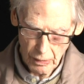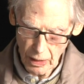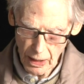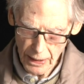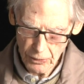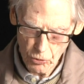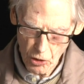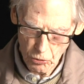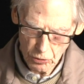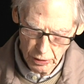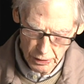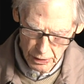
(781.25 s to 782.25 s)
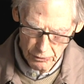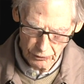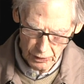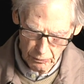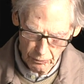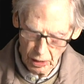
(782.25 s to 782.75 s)
I won't leave
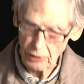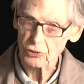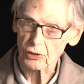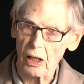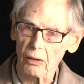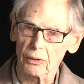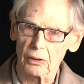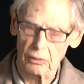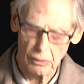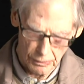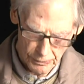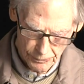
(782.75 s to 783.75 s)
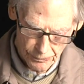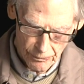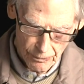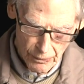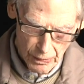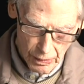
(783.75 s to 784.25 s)
him, I shouted.
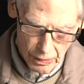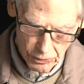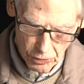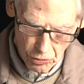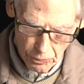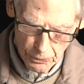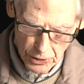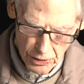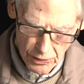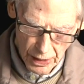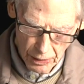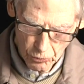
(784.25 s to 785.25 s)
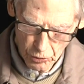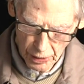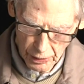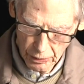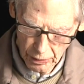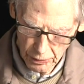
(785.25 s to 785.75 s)
Don't be that
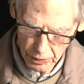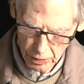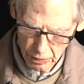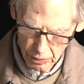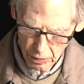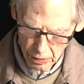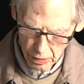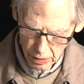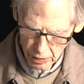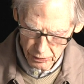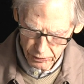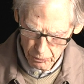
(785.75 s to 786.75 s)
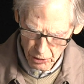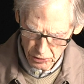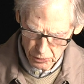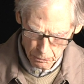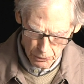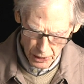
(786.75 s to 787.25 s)
way, honey. It's much